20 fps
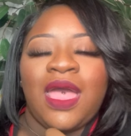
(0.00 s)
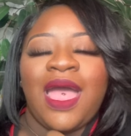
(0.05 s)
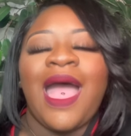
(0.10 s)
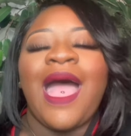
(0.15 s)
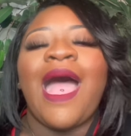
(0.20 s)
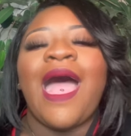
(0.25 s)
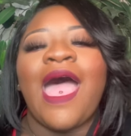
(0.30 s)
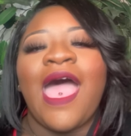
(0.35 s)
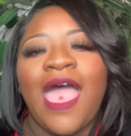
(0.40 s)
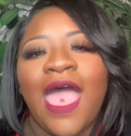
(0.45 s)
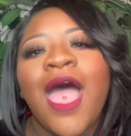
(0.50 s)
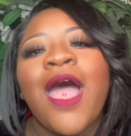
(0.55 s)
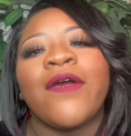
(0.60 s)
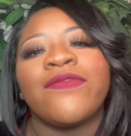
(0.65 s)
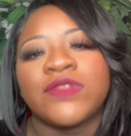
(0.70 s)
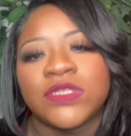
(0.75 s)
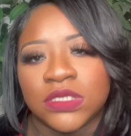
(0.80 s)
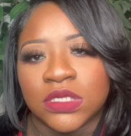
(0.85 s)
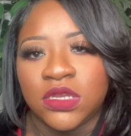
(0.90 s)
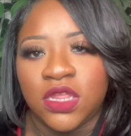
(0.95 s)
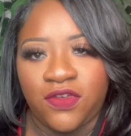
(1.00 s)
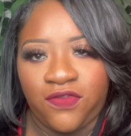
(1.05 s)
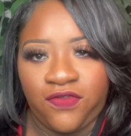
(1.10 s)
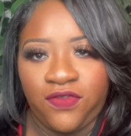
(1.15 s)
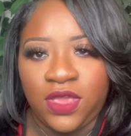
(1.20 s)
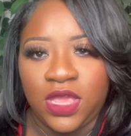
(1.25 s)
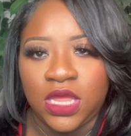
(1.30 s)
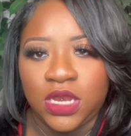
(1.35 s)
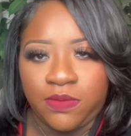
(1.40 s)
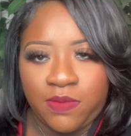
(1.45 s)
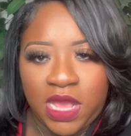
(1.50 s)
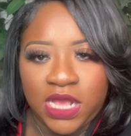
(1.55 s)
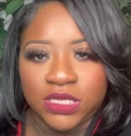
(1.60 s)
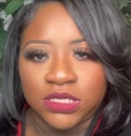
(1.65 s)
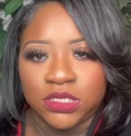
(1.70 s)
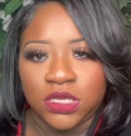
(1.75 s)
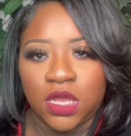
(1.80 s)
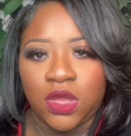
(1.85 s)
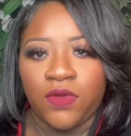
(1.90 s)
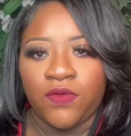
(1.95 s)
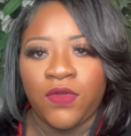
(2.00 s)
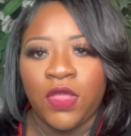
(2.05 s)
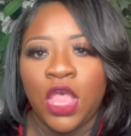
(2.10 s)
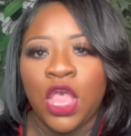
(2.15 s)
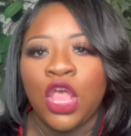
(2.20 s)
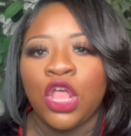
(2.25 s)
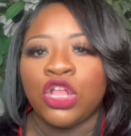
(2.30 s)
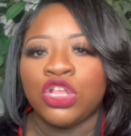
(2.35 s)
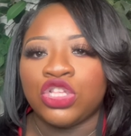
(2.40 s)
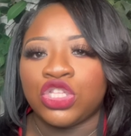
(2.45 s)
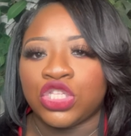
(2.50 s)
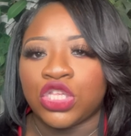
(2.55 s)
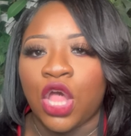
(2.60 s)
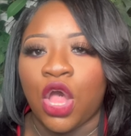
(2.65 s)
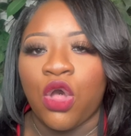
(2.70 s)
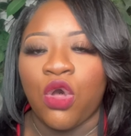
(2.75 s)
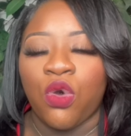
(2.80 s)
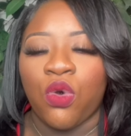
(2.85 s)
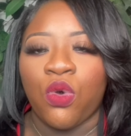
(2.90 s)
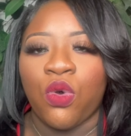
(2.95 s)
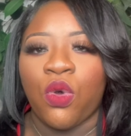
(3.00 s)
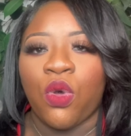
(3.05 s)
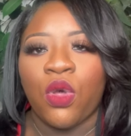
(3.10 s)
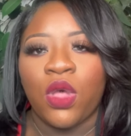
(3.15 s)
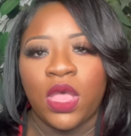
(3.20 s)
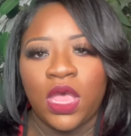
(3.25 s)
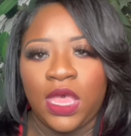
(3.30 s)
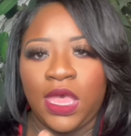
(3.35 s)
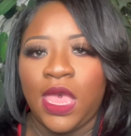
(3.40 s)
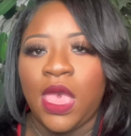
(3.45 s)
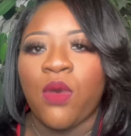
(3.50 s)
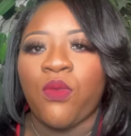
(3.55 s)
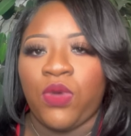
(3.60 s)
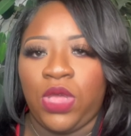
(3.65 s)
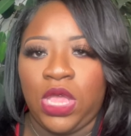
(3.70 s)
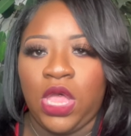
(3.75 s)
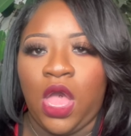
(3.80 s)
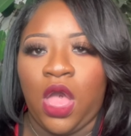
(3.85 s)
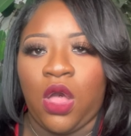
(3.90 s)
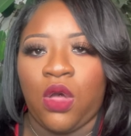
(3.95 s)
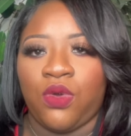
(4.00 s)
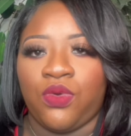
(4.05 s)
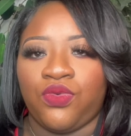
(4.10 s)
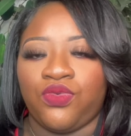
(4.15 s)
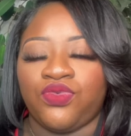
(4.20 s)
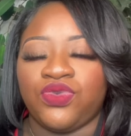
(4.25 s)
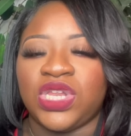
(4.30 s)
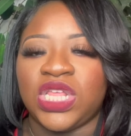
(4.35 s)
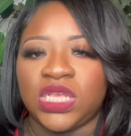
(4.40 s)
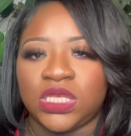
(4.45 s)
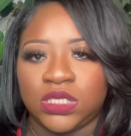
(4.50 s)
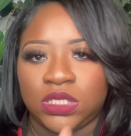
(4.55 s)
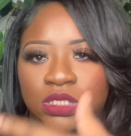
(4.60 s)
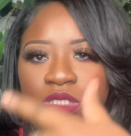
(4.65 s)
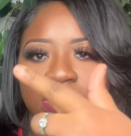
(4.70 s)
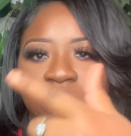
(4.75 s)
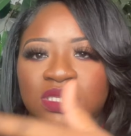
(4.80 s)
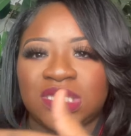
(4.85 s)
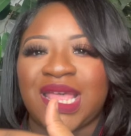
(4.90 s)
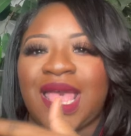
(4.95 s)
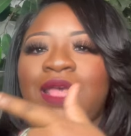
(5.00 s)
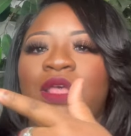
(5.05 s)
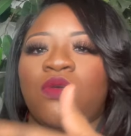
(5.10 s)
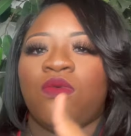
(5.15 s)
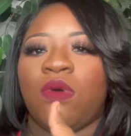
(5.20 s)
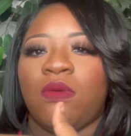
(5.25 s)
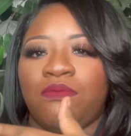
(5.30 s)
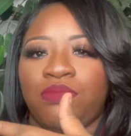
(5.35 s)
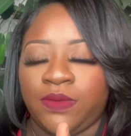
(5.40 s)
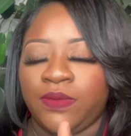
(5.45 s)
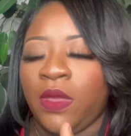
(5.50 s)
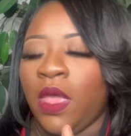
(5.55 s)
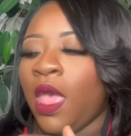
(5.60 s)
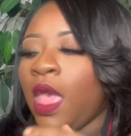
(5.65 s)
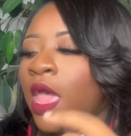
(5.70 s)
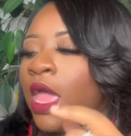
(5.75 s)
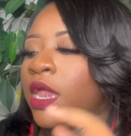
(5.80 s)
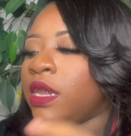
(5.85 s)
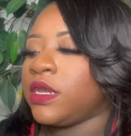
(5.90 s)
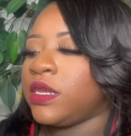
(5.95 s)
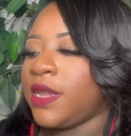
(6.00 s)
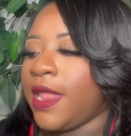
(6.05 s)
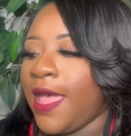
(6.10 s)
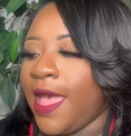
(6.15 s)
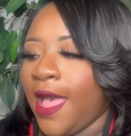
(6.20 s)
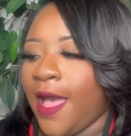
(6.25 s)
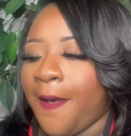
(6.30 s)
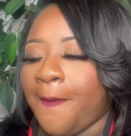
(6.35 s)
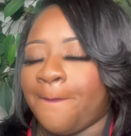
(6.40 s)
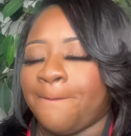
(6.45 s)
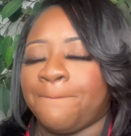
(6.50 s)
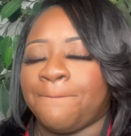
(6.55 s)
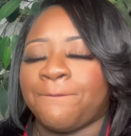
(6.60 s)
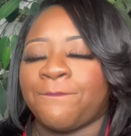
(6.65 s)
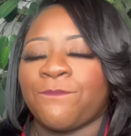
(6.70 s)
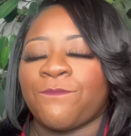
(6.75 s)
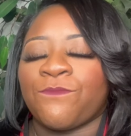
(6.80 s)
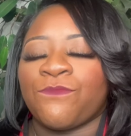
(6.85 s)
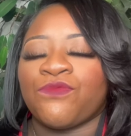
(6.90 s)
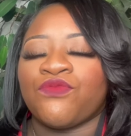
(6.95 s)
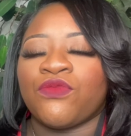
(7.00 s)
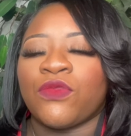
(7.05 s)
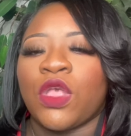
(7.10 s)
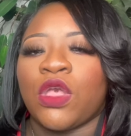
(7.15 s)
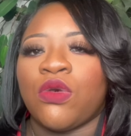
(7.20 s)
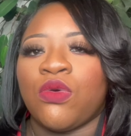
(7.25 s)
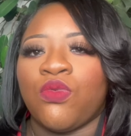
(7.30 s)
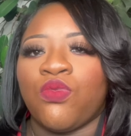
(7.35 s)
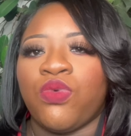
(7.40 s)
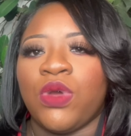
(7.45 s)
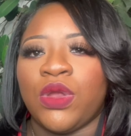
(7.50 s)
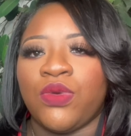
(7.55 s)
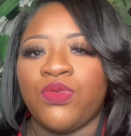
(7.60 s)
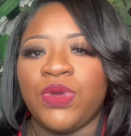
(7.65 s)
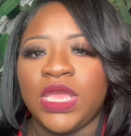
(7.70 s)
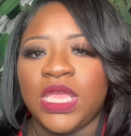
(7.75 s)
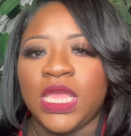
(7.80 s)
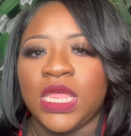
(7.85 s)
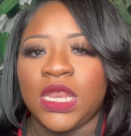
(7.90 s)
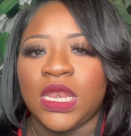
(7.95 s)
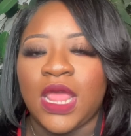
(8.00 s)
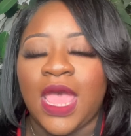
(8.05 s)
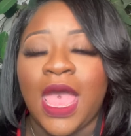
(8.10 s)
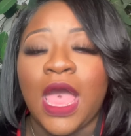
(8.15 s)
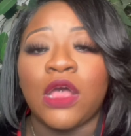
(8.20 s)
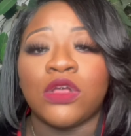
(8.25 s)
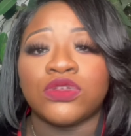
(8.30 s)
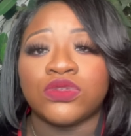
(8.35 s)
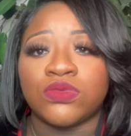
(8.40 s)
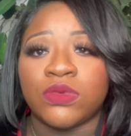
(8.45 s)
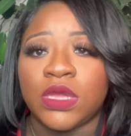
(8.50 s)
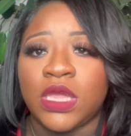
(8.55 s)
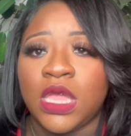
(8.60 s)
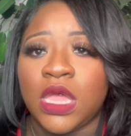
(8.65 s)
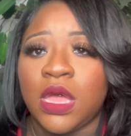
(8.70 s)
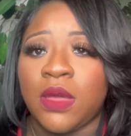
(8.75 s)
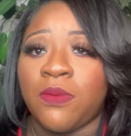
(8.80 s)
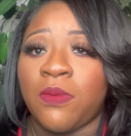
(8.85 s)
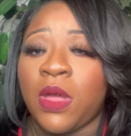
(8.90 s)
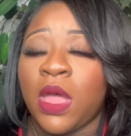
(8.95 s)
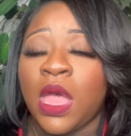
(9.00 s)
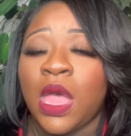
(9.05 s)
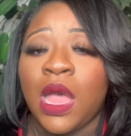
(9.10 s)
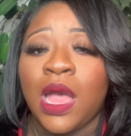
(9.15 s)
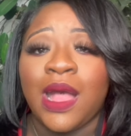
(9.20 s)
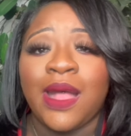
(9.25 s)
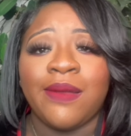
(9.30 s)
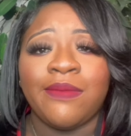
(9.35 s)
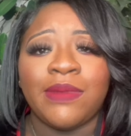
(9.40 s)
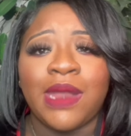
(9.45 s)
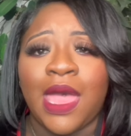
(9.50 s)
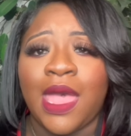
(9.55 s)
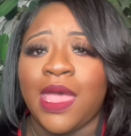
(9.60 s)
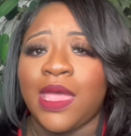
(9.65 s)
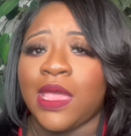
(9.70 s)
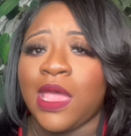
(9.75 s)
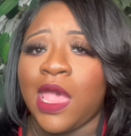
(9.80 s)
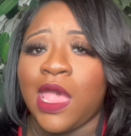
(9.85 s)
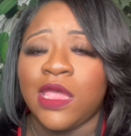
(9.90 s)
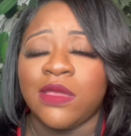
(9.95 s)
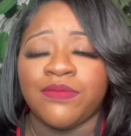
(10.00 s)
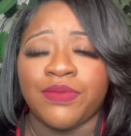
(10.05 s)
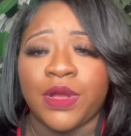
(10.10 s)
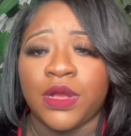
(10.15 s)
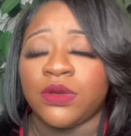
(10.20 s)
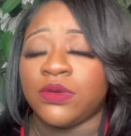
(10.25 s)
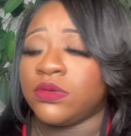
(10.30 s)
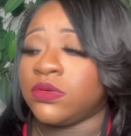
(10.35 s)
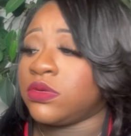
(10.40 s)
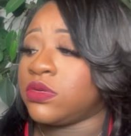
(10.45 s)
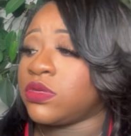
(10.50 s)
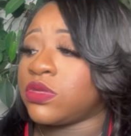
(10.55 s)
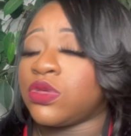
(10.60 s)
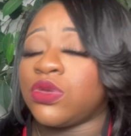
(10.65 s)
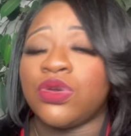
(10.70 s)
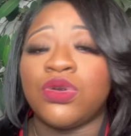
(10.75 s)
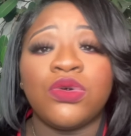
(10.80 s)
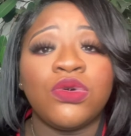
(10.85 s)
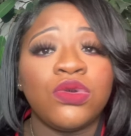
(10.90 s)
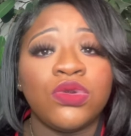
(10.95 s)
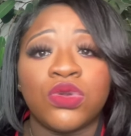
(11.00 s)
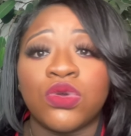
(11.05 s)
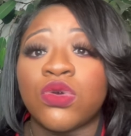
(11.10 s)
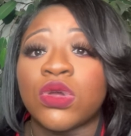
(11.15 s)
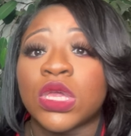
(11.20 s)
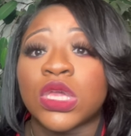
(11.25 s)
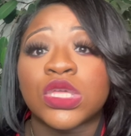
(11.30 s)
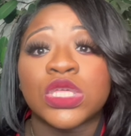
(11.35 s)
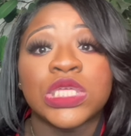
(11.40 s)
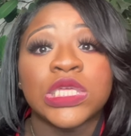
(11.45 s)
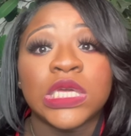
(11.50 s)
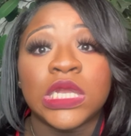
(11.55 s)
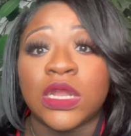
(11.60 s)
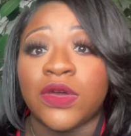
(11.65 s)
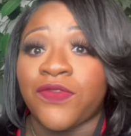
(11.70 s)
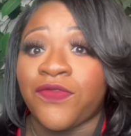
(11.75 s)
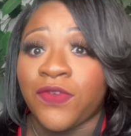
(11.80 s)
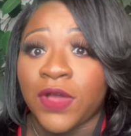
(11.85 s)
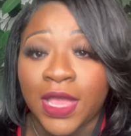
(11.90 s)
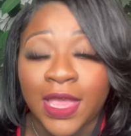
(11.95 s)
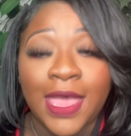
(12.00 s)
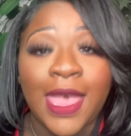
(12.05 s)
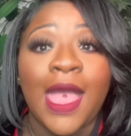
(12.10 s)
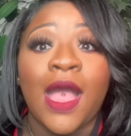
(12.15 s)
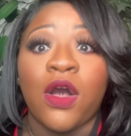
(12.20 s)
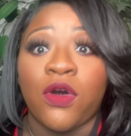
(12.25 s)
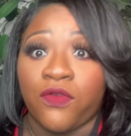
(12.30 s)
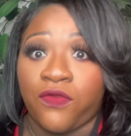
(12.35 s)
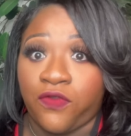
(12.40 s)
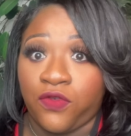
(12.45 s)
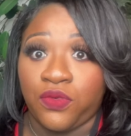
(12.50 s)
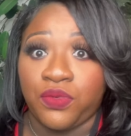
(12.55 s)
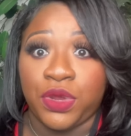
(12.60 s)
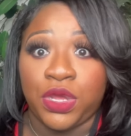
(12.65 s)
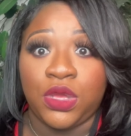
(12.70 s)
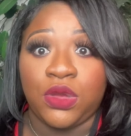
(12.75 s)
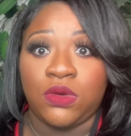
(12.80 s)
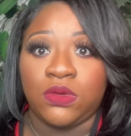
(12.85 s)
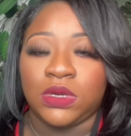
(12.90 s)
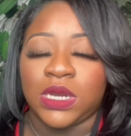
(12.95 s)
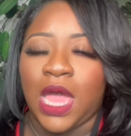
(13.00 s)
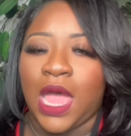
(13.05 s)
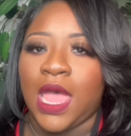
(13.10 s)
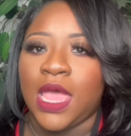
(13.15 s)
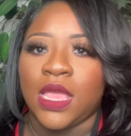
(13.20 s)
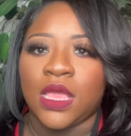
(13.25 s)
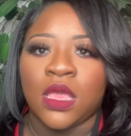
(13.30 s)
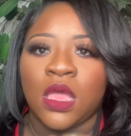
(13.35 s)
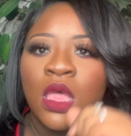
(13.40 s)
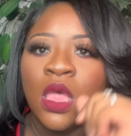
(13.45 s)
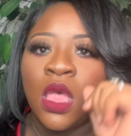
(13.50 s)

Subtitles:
I have to defend myself. So here we go. This is the cycle of now, when we get in the house with him, I'm like, hey, bro, you can chill the fuck out for real. Like,